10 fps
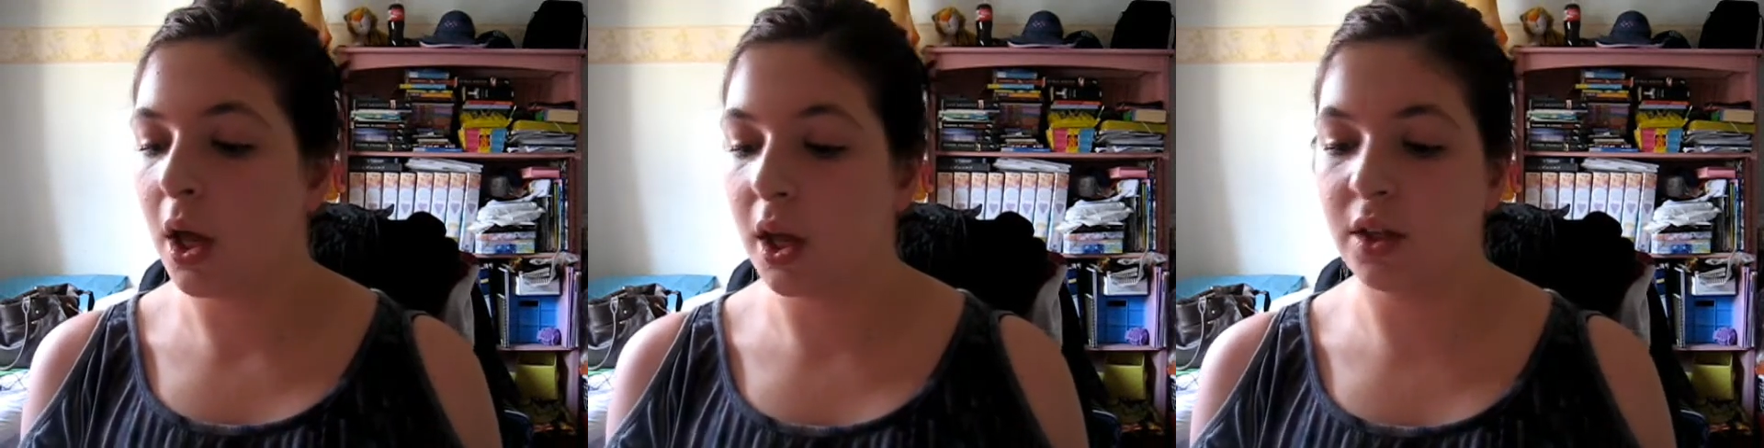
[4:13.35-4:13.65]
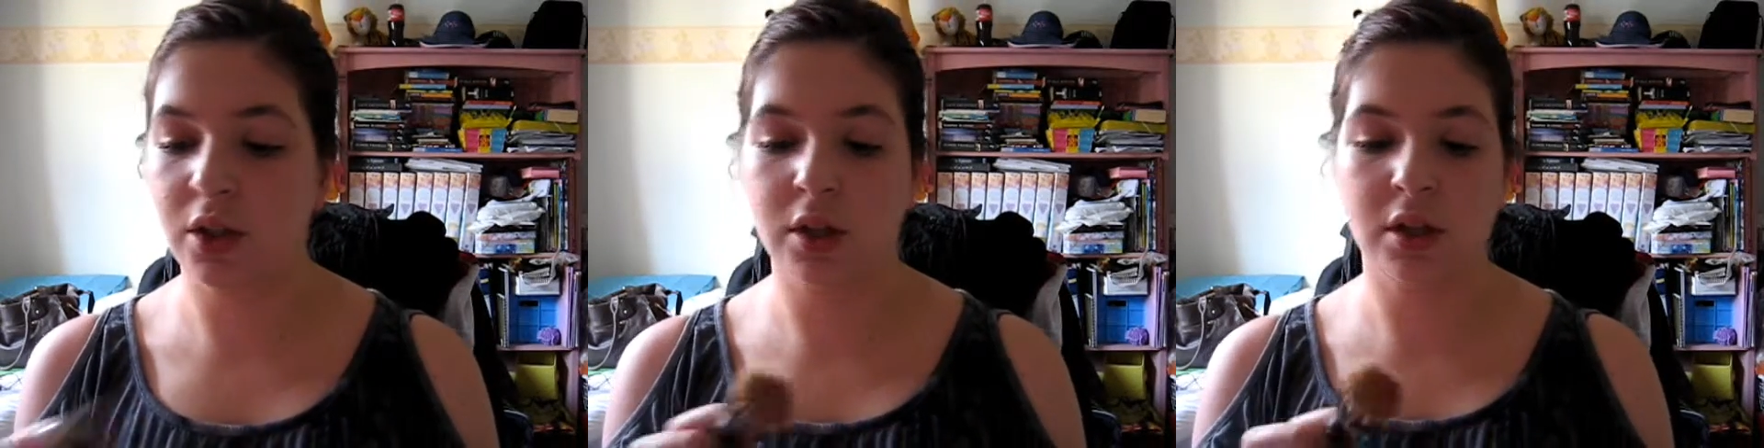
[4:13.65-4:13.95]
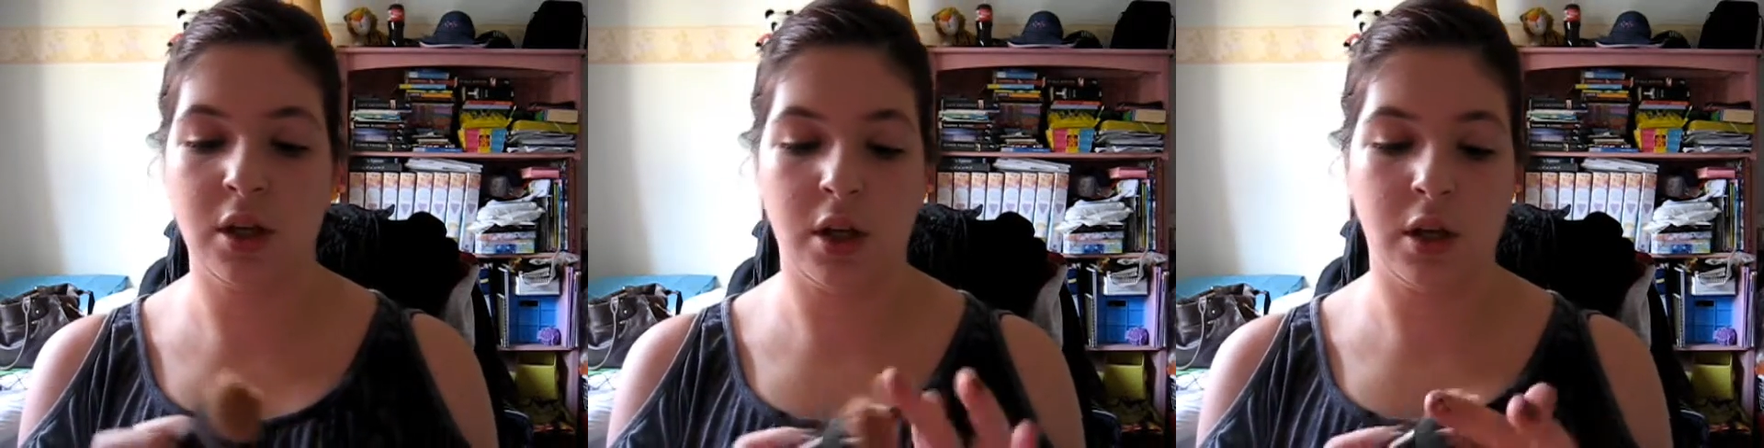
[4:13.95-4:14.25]
It's
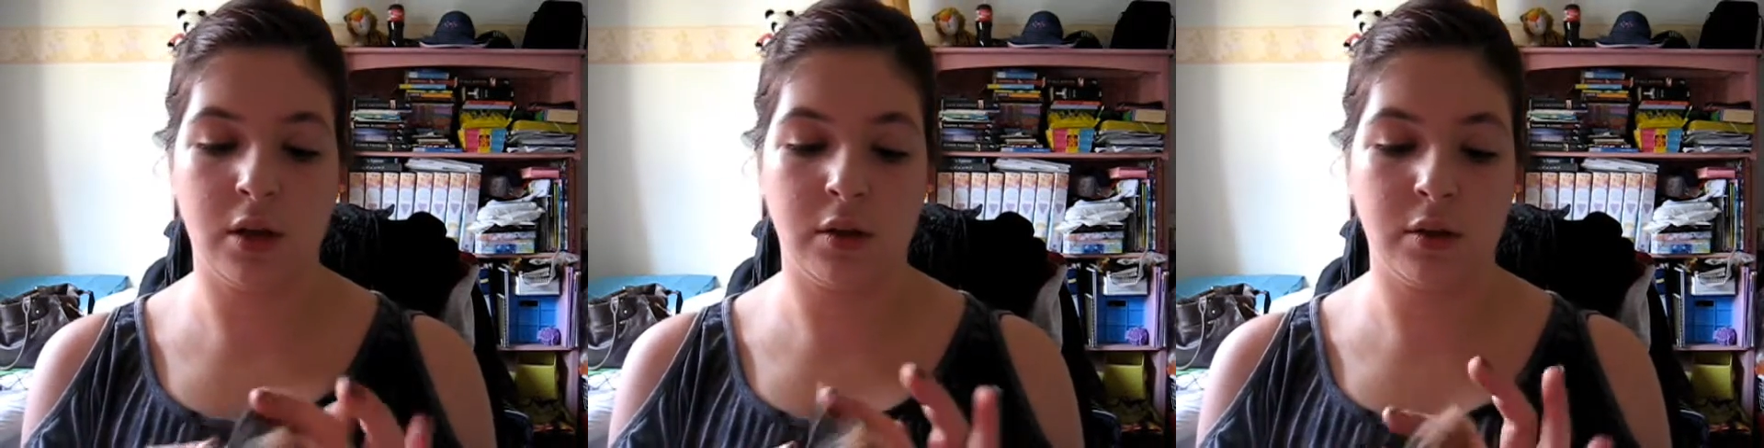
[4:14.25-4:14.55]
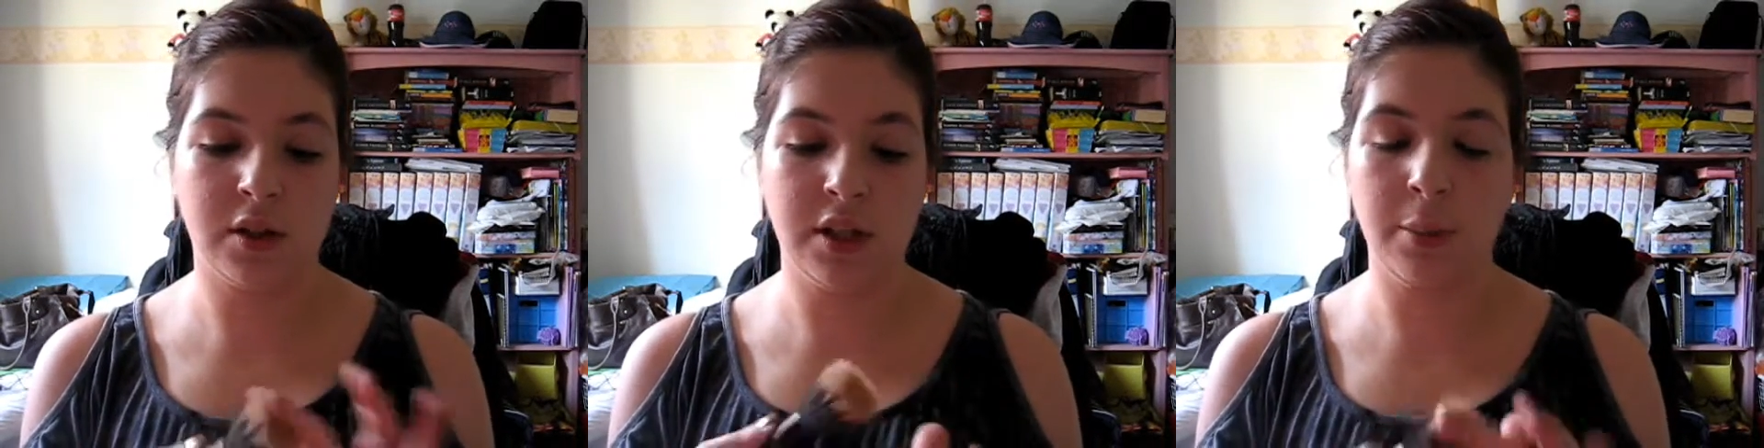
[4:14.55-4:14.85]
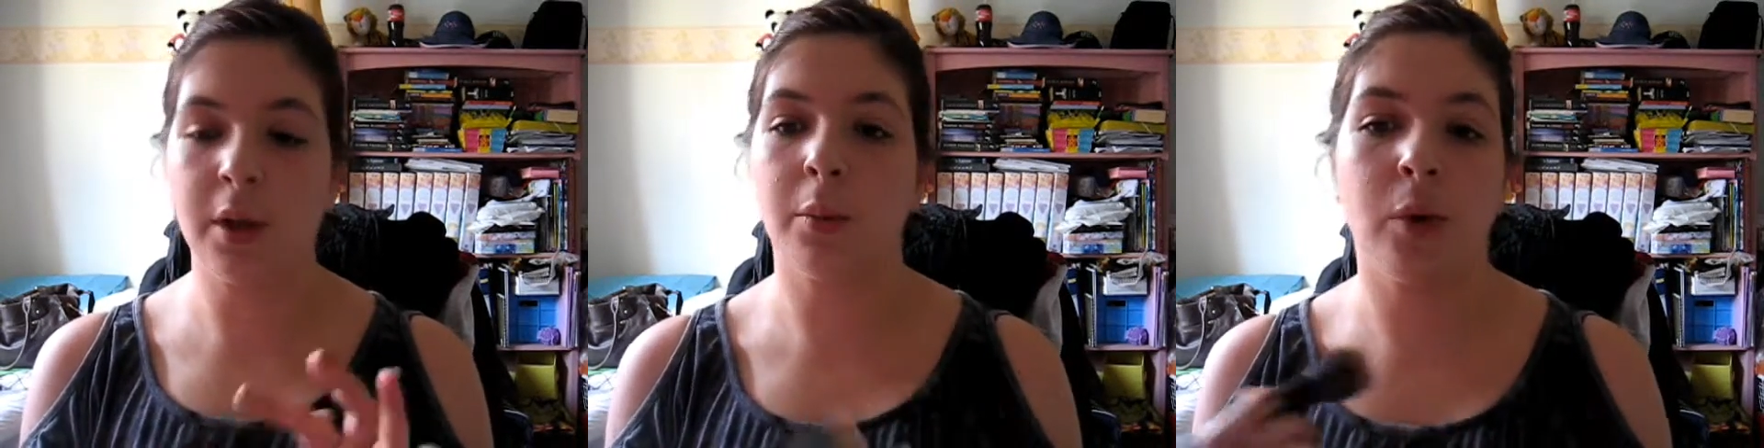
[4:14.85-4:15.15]
just a
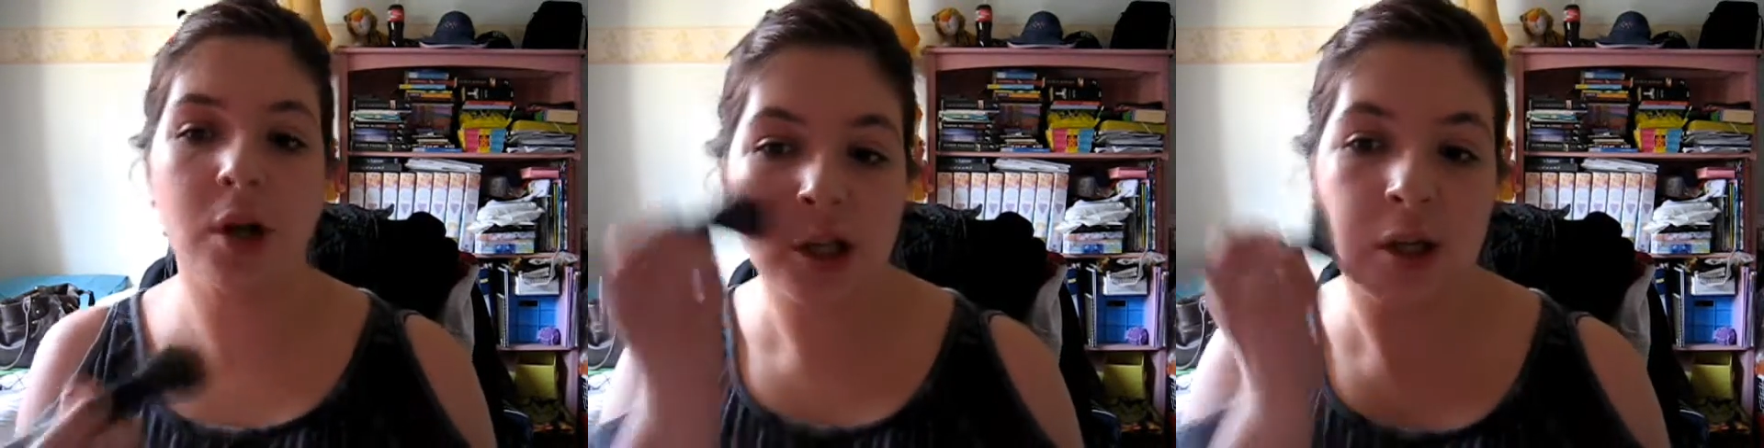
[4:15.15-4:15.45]
stippling brush.